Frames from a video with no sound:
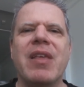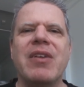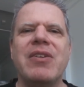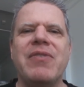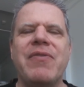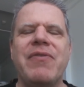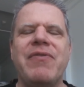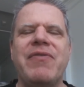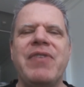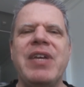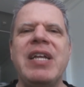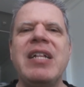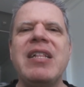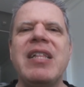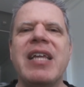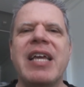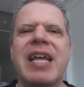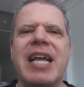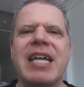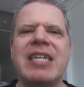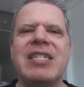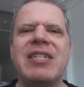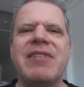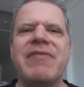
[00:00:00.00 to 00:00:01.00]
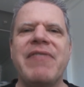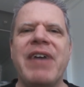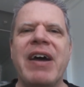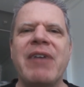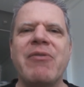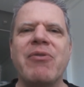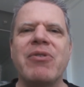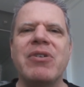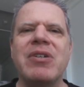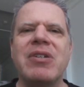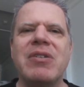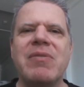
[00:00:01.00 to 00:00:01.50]
feeling as if
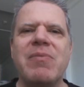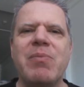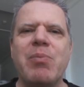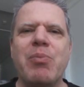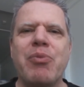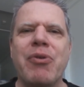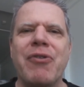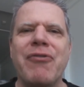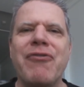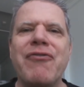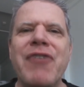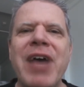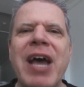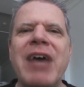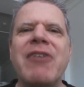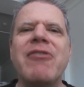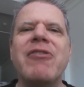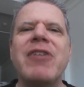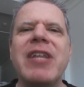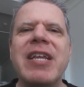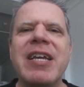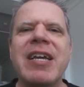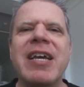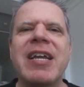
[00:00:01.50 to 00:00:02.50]
I were profoundly